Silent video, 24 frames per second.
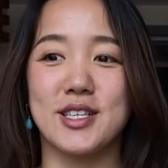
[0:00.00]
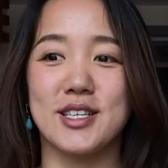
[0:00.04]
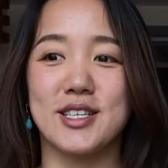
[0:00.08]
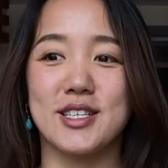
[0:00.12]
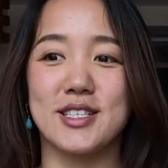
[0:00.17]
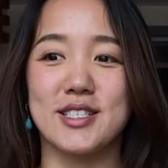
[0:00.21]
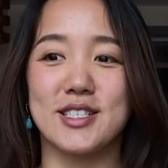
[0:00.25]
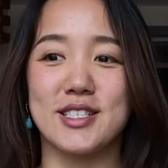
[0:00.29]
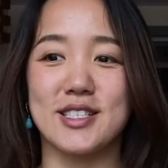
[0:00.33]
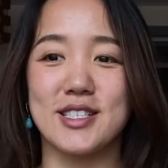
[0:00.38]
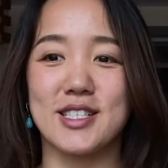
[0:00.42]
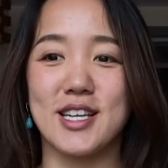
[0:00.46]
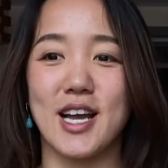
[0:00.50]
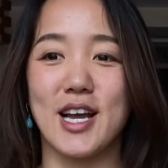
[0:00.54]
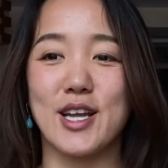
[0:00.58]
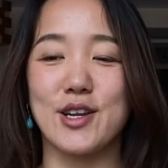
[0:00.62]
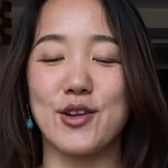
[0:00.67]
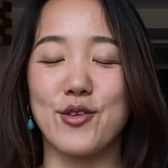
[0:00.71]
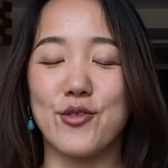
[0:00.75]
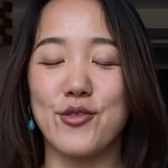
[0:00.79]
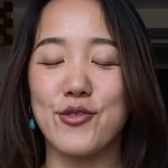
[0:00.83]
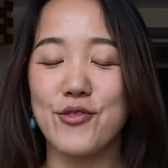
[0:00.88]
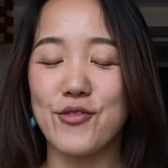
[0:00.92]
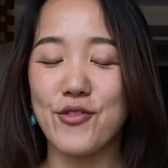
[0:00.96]
just kind
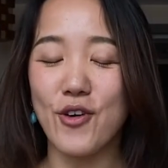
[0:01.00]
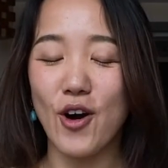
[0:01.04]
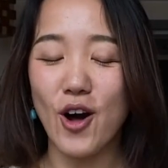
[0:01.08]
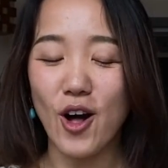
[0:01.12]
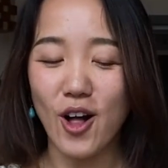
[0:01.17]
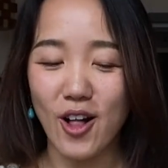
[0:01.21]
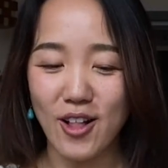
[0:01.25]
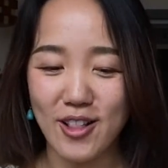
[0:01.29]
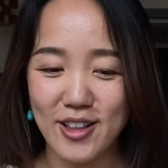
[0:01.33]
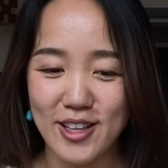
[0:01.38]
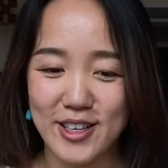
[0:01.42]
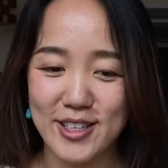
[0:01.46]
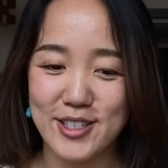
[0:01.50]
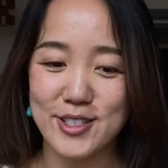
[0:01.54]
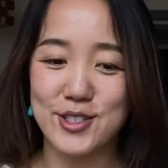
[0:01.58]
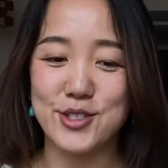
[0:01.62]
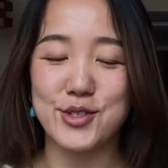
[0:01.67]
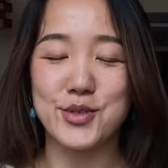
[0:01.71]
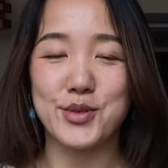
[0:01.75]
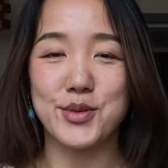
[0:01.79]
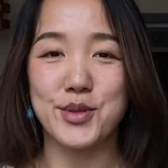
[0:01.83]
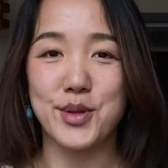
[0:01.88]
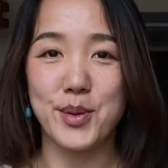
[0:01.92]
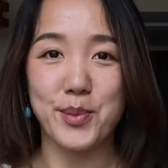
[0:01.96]
of fall
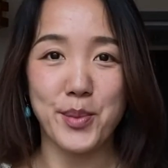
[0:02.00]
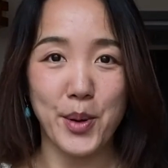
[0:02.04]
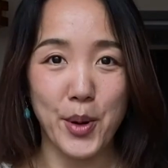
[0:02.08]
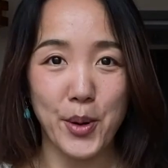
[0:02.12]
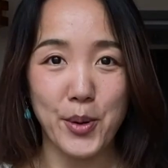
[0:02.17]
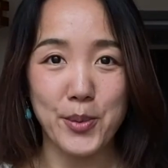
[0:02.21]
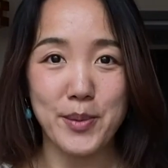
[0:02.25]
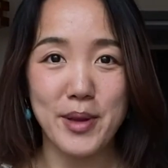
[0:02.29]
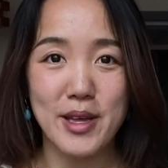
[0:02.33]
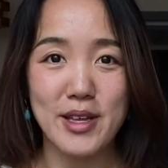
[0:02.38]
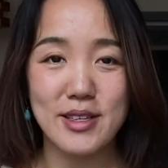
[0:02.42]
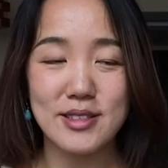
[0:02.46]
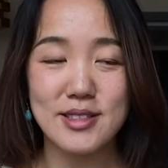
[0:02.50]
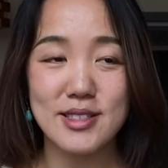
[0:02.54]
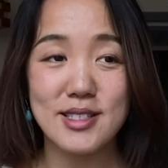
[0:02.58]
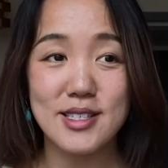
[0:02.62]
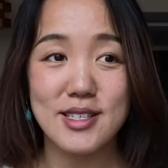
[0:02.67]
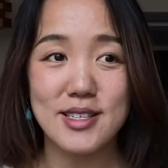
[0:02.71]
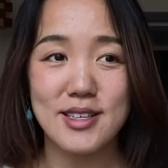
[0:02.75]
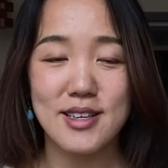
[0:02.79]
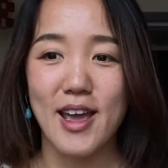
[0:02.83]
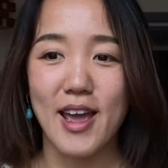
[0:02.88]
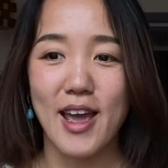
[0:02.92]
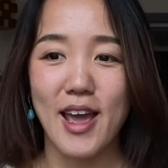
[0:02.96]
into the moment
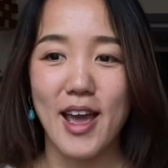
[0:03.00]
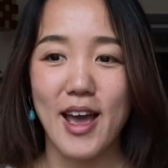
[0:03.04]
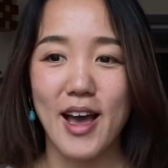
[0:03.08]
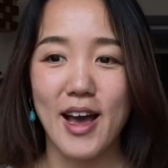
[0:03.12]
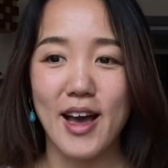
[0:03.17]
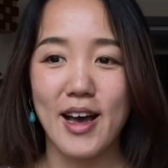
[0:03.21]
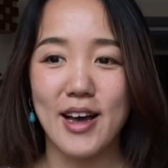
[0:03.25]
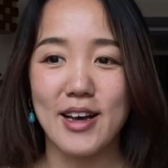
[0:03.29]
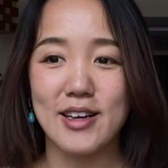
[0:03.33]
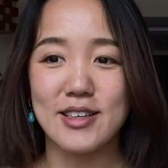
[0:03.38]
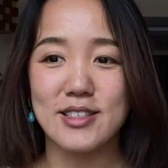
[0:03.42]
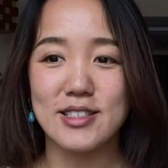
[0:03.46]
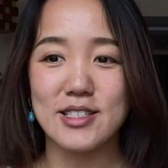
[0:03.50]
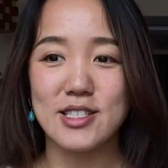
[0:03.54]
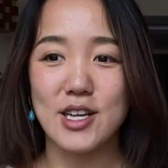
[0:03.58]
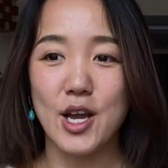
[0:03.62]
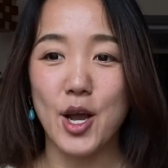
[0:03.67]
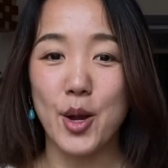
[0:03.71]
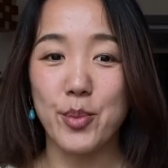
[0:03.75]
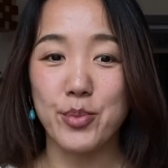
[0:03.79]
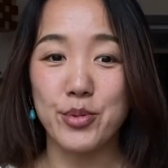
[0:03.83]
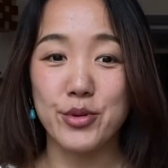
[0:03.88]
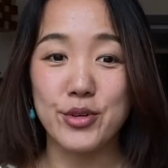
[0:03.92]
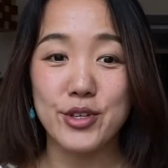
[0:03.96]
and
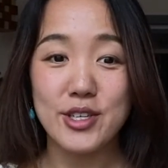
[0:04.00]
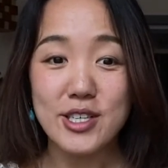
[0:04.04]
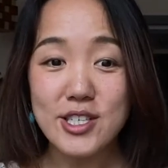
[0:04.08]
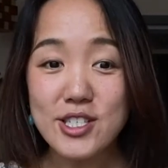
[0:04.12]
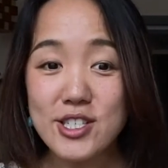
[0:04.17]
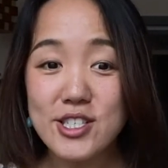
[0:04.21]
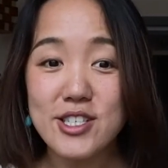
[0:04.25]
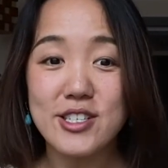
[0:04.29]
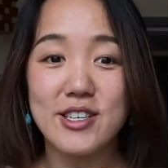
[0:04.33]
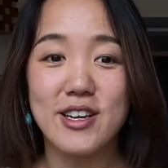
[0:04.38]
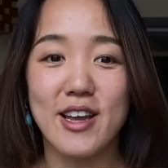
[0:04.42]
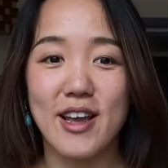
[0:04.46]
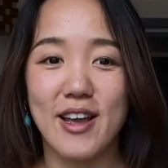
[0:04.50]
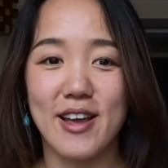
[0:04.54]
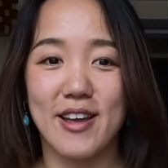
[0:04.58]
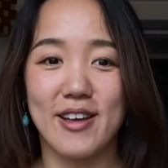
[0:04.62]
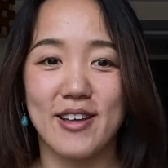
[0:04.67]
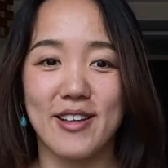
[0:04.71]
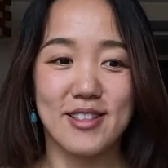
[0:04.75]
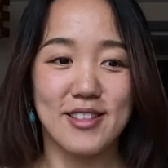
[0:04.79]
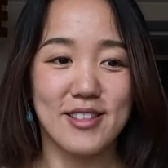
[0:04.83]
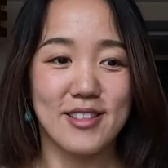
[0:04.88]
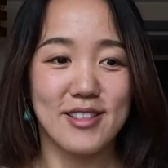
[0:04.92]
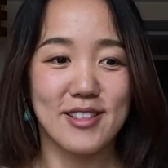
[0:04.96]
appreciate
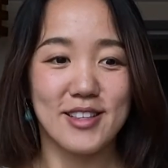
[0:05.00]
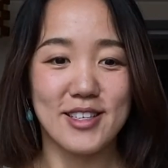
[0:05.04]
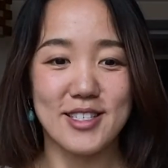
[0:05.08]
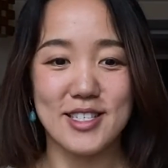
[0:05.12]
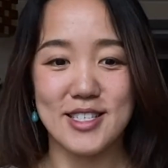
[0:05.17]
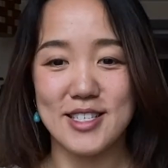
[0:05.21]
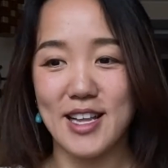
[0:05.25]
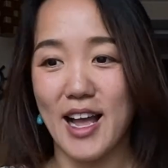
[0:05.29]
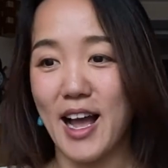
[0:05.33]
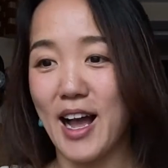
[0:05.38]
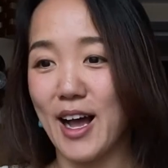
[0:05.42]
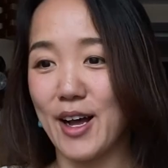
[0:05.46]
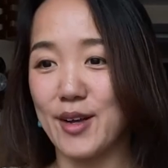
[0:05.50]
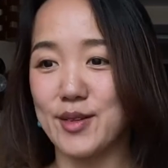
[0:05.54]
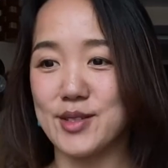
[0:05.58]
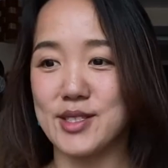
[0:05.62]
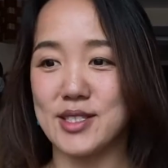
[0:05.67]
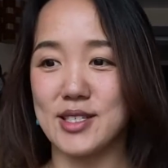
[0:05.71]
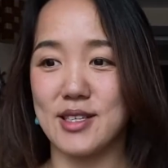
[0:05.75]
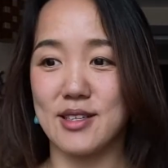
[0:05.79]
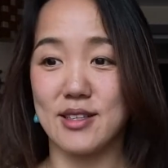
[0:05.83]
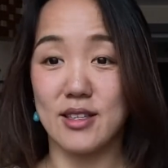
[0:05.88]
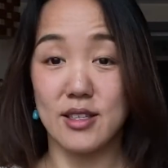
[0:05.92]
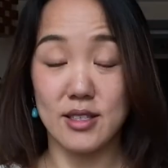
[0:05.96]
the sounds
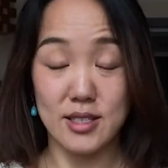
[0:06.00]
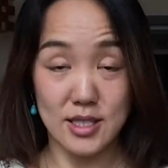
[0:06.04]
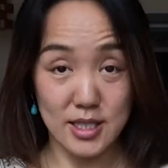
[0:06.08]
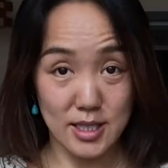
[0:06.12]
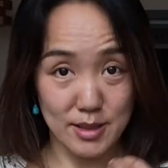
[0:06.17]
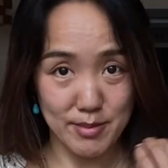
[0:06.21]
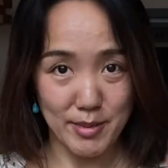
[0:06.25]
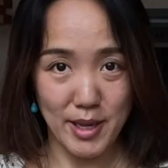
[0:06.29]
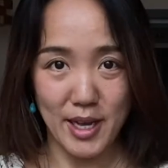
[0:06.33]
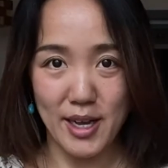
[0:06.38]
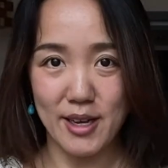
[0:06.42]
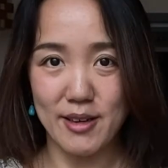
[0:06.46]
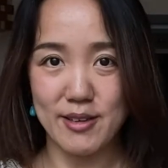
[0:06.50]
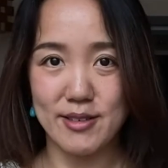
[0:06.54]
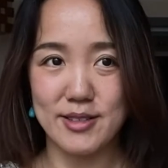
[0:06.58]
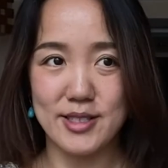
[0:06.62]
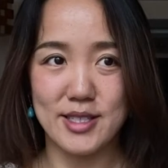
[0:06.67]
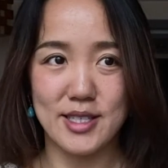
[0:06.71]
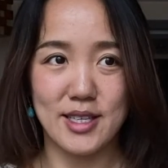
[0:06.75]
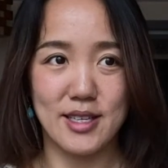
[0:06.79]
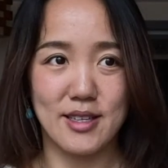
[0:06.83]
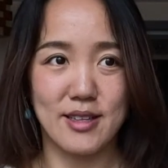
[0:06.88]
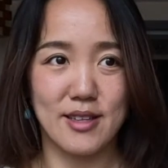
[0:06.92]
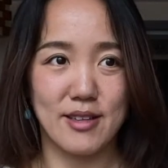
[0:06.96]
and the smells
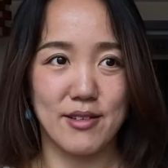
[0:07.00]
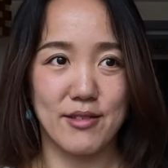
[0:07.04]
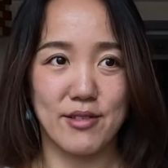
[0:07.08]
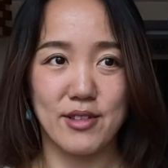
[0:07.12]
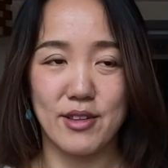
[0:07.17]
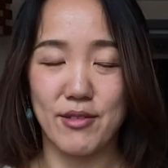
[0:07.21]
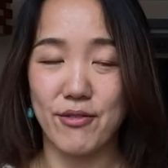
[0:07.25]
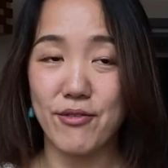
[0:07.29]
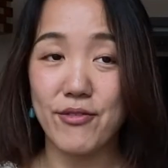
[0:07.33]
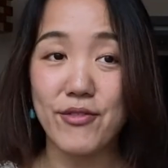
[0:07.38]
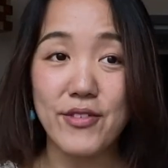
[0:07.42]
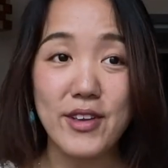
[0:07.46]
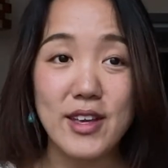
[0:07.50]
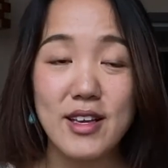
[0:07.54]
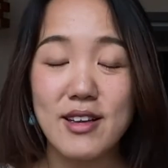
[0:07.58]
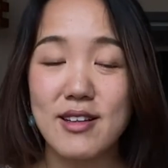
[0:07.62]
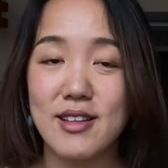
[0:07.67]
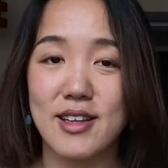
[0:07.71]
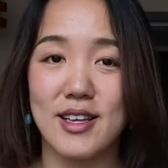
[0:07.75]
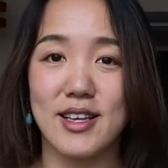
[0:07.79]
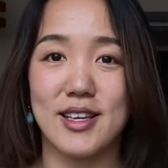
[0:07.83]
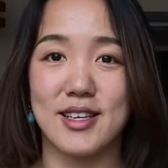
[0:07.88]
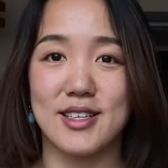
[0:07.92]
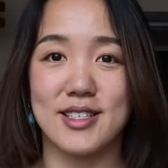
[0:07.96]
and the
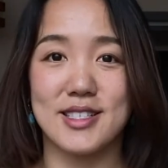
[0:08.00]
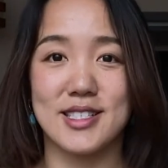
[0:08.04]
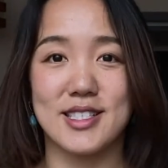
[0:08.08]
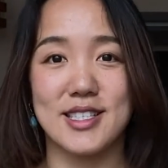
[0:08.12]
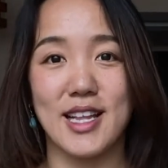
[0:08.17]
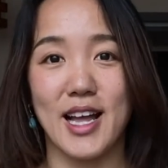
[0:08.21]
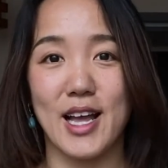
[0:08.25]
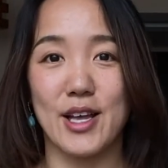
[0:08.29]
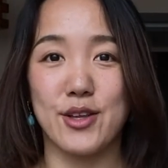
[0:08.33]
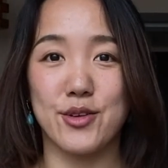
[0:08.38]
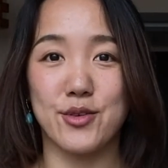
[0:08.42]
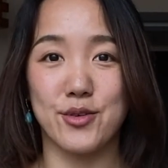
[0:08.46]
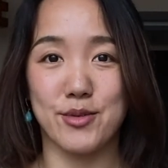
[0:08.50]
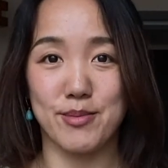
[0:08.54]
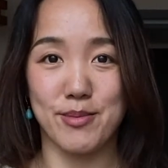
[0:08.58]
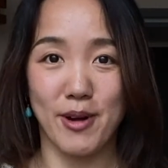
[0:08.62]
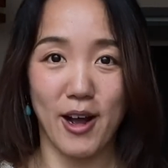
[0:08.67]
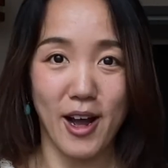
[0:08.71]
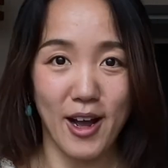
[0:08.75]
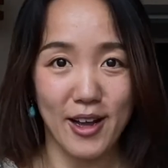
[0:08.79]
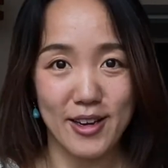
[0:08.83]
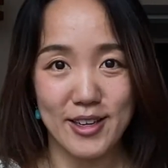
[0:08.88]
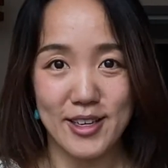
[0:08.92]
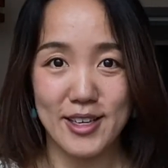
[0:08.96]
feelings that your
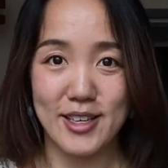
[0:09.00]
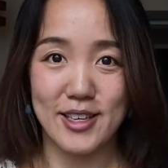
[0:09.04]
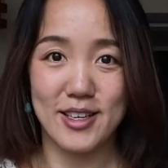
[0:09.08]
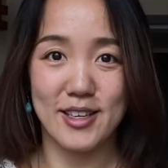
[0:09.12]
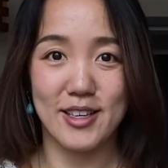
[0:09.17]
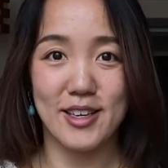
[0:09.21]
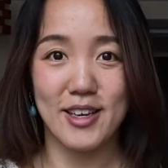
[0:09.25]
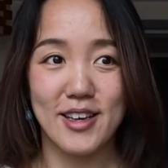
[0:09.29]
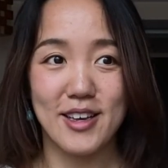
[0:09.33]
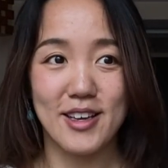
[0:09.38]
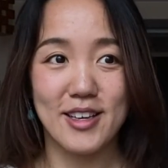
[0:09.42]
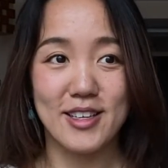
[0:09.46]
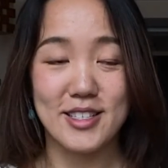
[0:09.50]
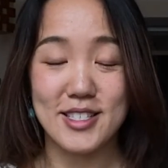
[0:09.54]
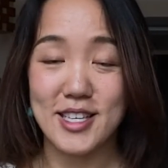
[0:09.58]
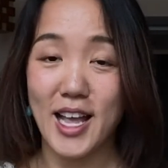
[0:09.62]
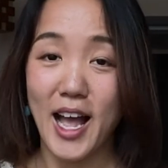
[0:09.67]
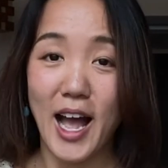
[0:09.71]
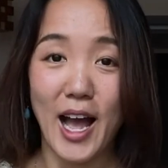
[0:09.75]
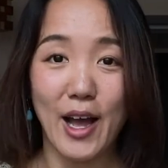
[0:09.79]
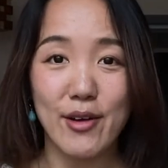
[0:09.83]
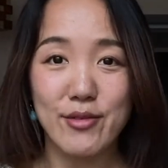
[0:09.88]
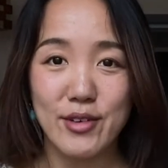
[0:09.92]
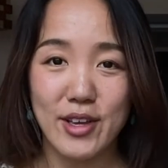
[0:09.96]
body is
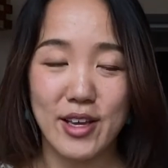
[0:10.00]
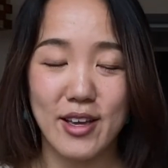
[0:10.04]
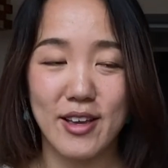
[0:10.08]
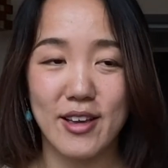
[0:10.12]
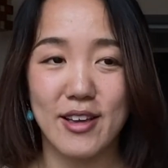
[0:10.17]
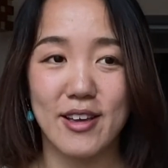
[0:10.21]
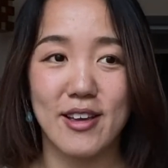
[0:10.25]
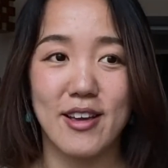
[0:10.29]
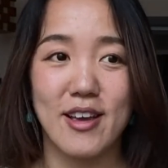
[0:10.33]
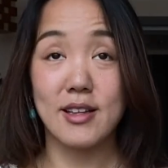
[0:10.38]
having.